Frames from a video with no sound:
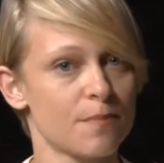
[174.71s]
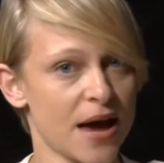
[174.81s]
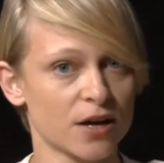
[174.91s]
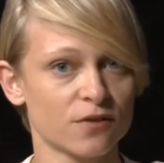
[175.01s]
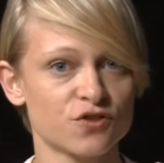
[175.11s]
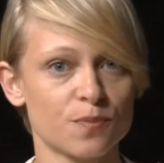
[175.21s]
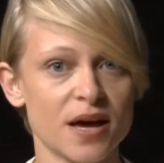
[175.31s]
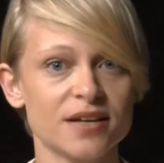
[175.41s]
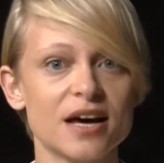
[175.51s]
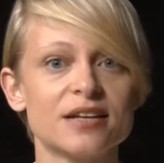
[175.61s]
Bank of
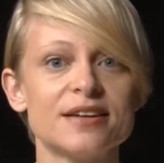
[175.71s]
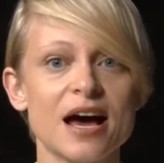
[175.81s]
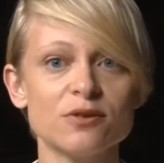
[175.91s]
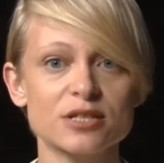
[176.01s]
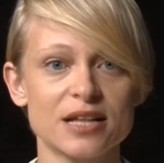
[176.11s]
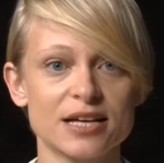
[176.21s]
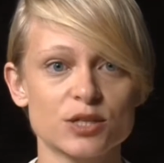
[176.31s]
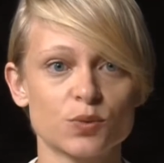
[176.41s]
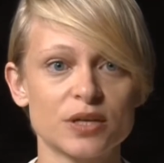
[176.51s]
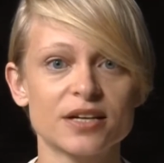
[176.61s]
Japan announced
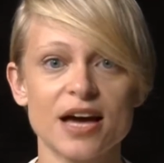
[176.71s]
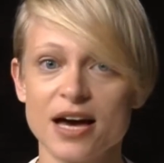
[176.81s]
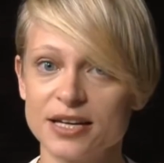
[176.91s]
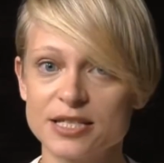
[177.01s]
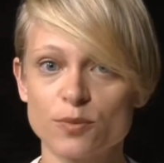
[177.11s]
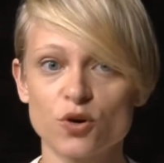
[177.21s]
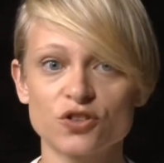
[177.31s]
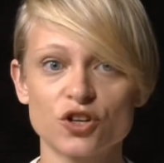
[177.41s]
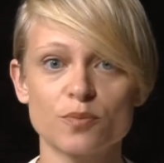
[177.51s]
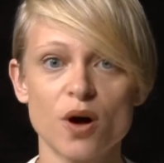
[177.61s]
last week at its
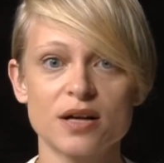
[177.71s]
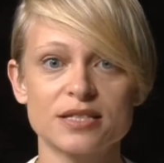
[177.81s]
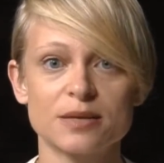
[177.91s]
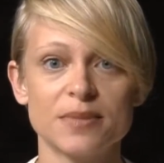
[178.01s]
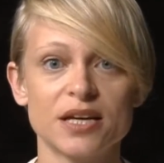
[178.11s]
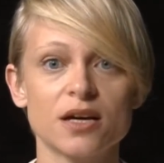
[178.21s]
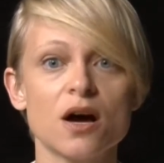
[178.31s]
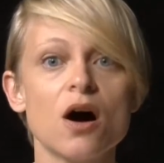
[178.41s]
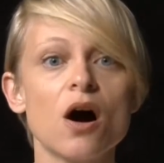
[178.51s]
monetary policy meeting